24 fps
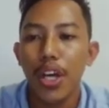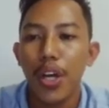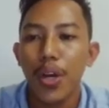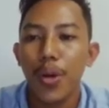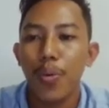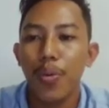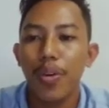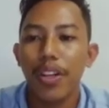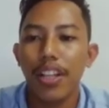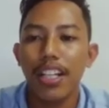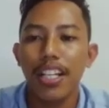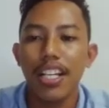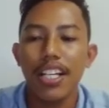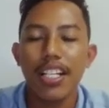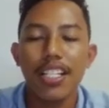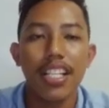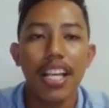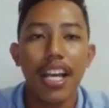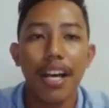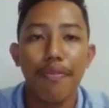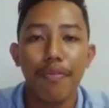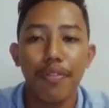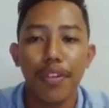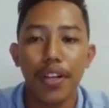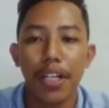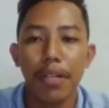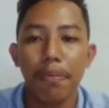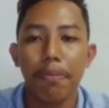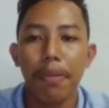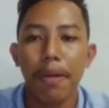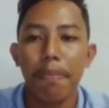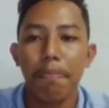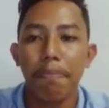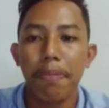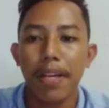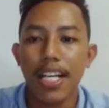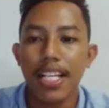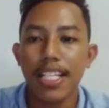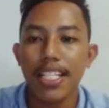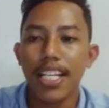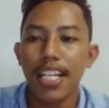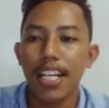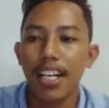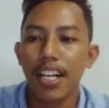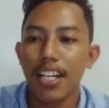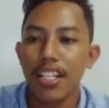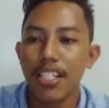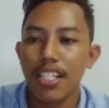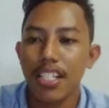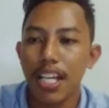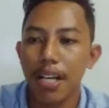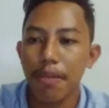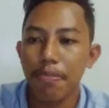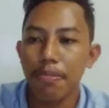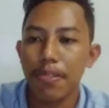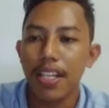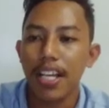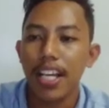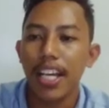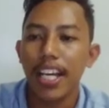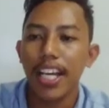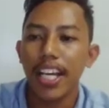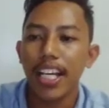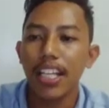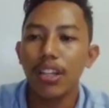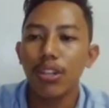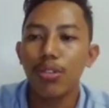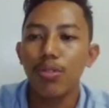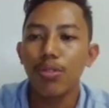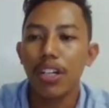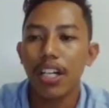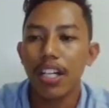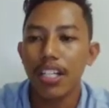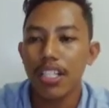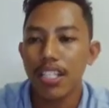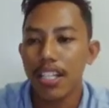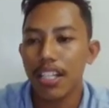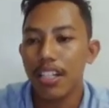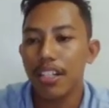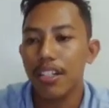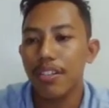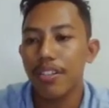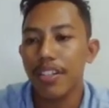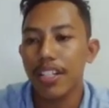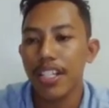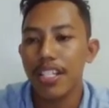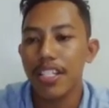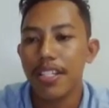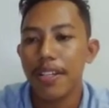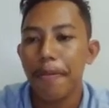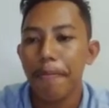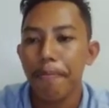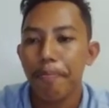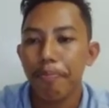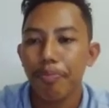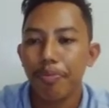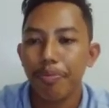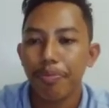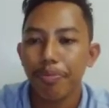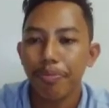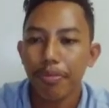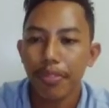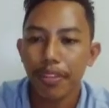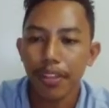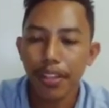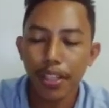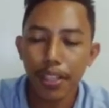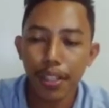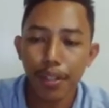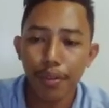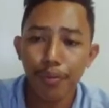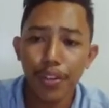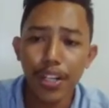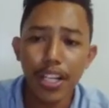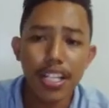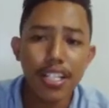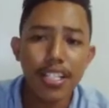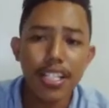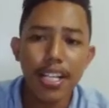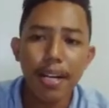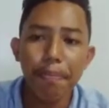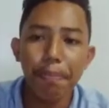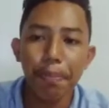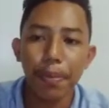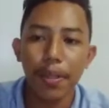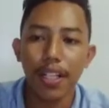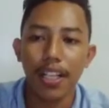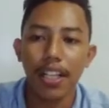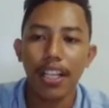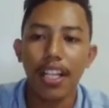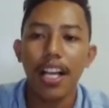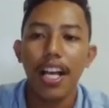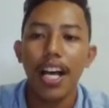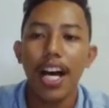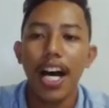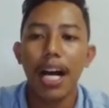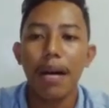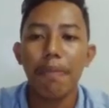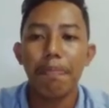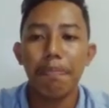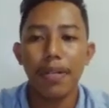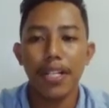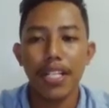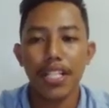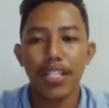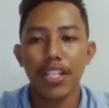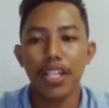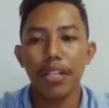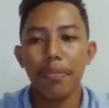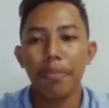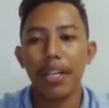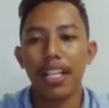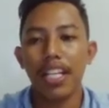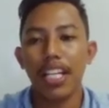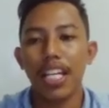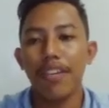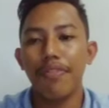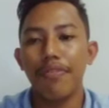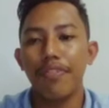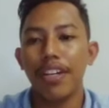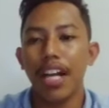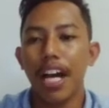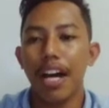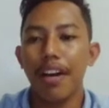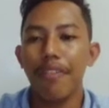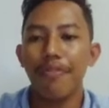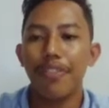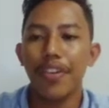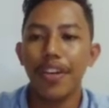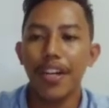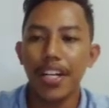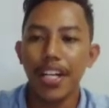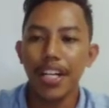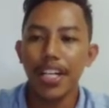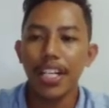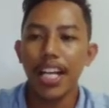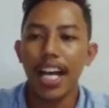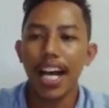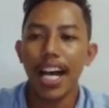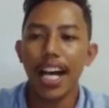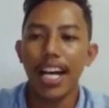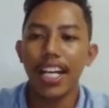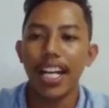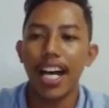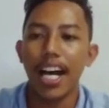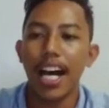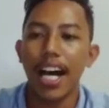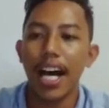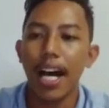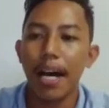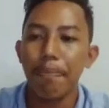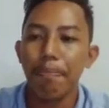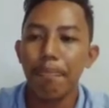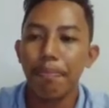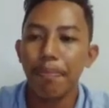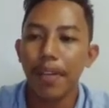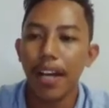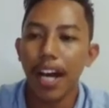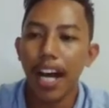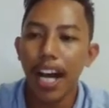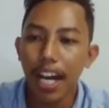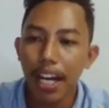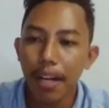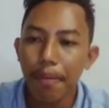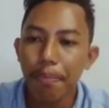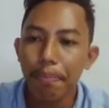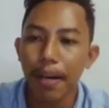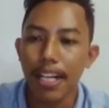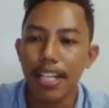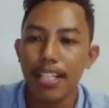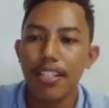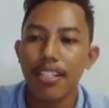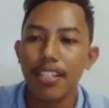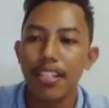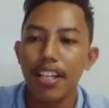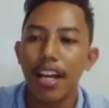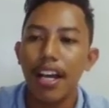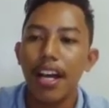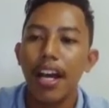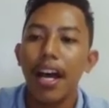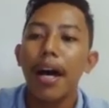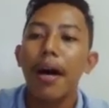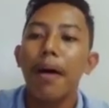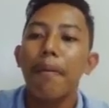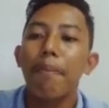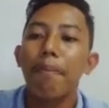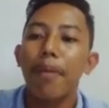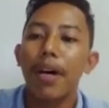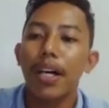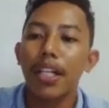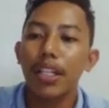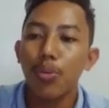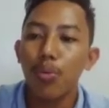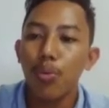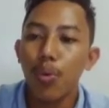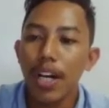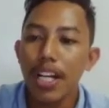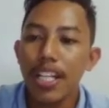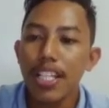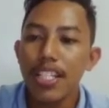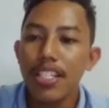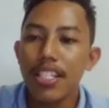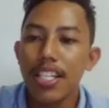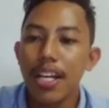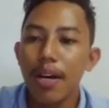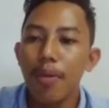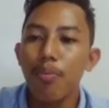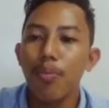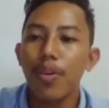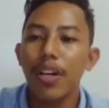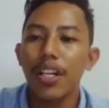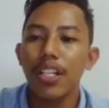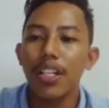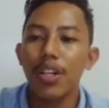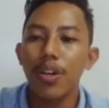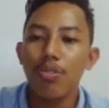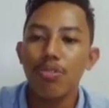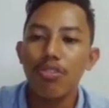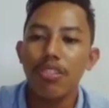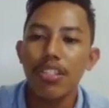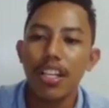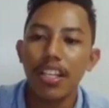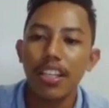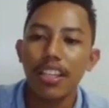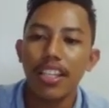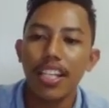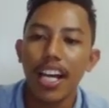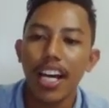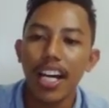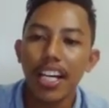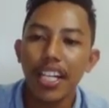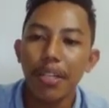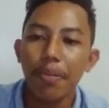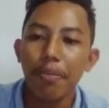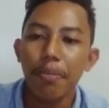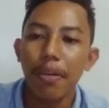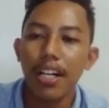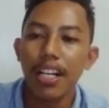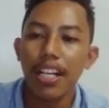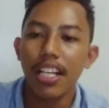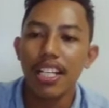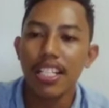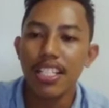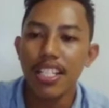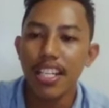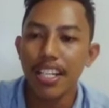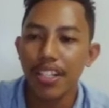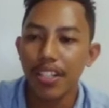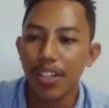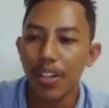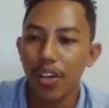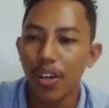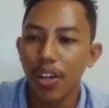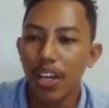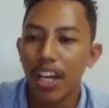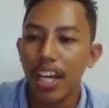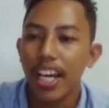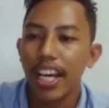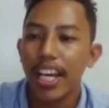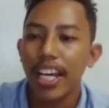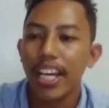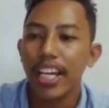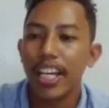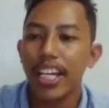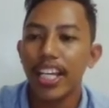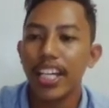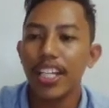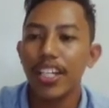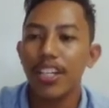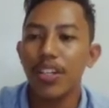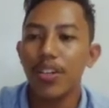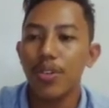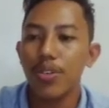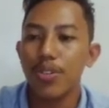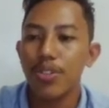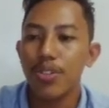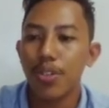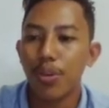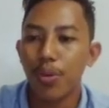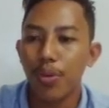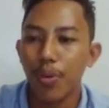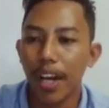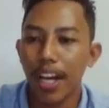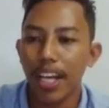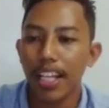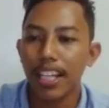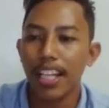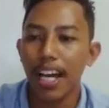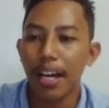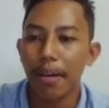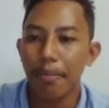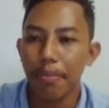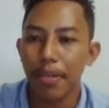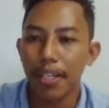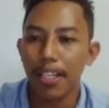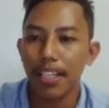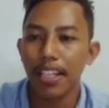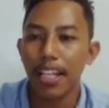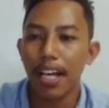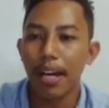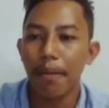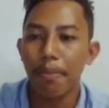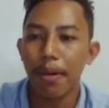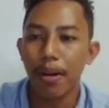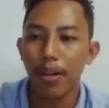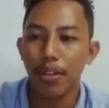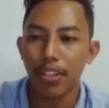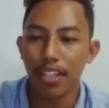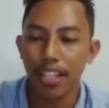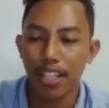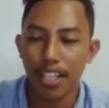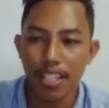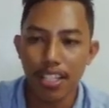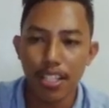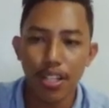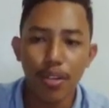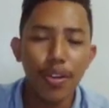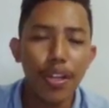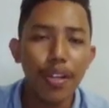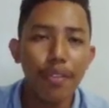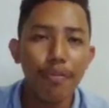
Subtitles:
with less effort by placing concepts into categories. For example, a person may never have heard an akpast, but once someone knows that the animal is a dog, he knows quite a bit about it. So